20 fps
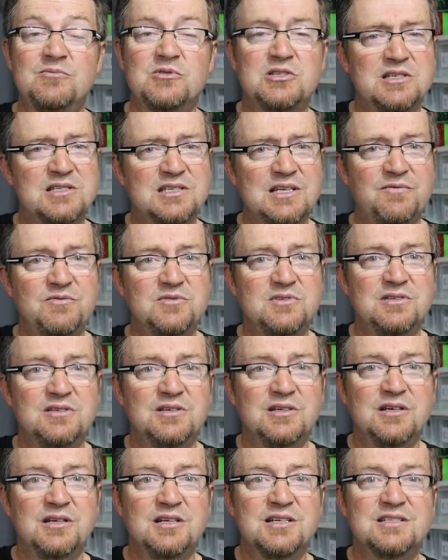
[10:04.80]
was it
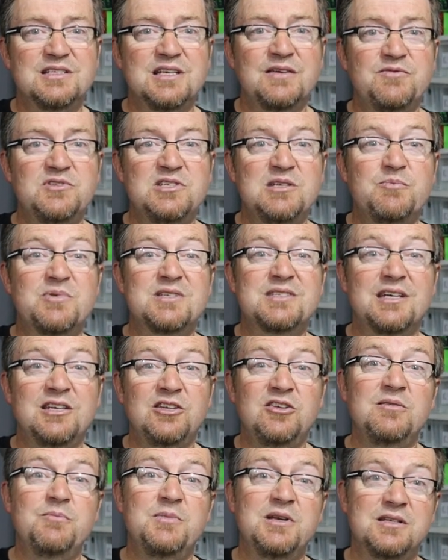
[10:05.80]
70? 70%
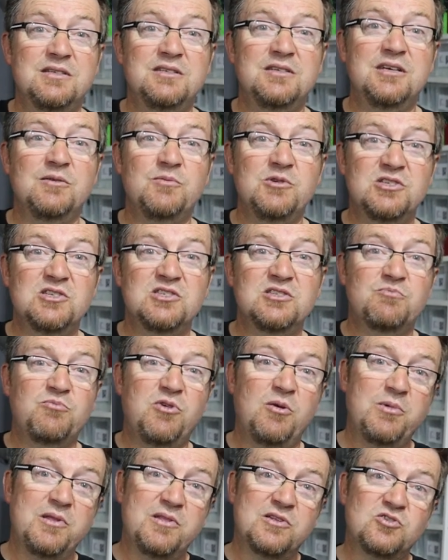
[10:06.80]
humidity, which is
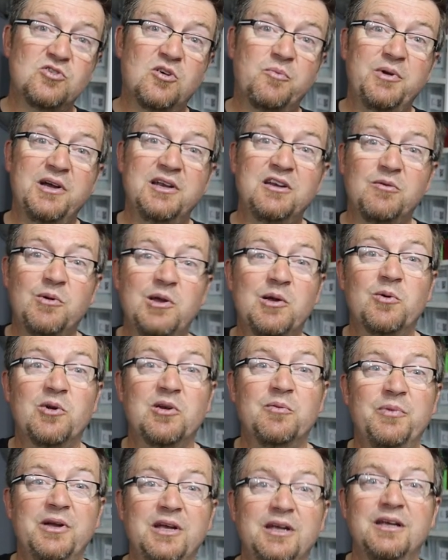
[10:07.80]
probably the top end of where we
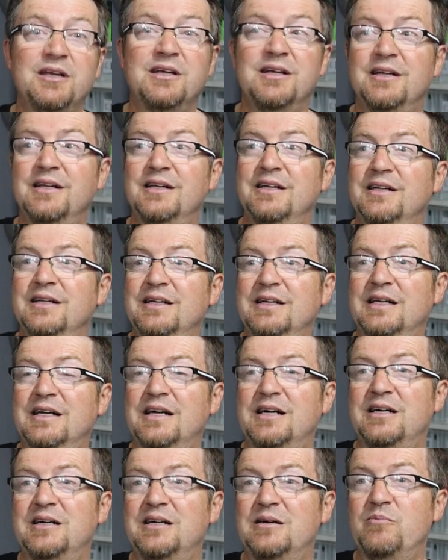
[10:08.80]
want to be.
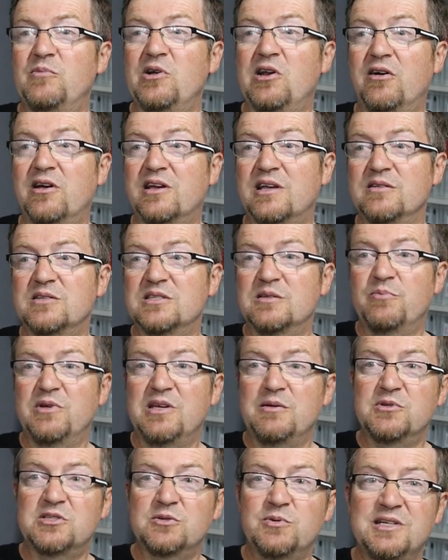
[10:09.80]
We like it to
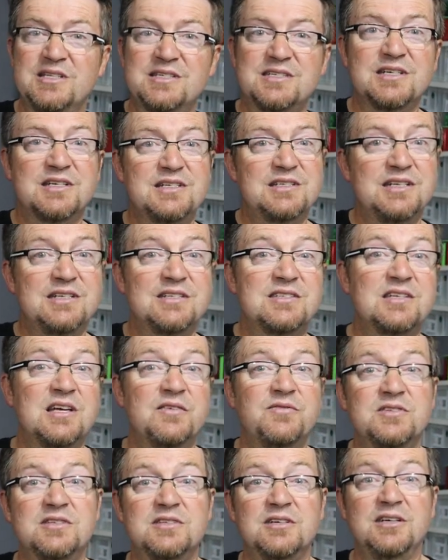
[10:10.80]
be between 60 and
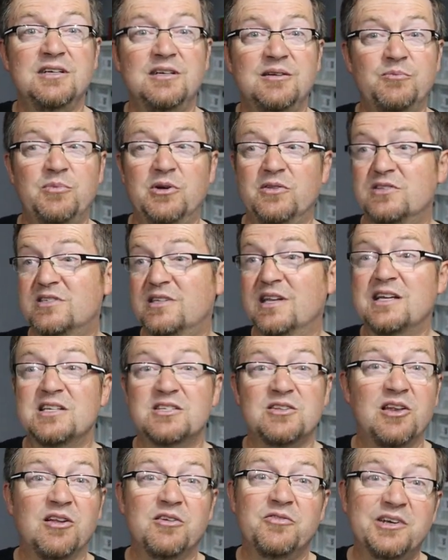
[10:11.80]
70, but the
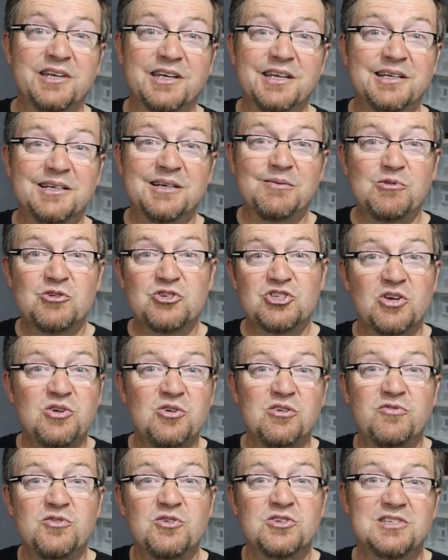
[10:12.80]
snakes are loving it, and we'll show
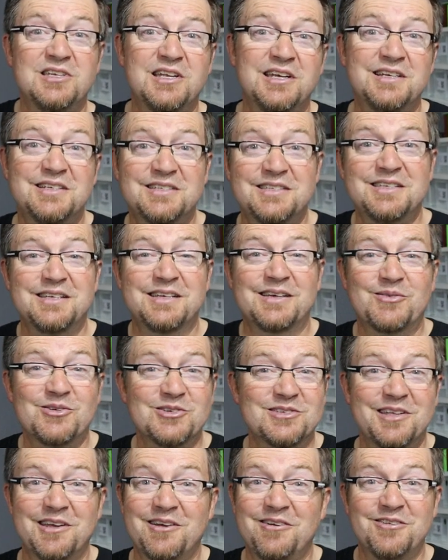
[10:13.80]
you a few snakes
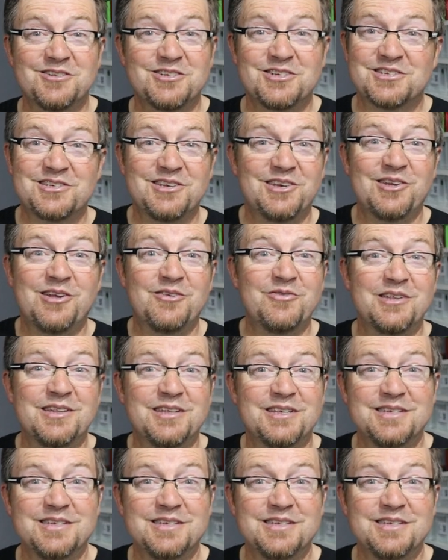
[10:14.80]
because they are just loving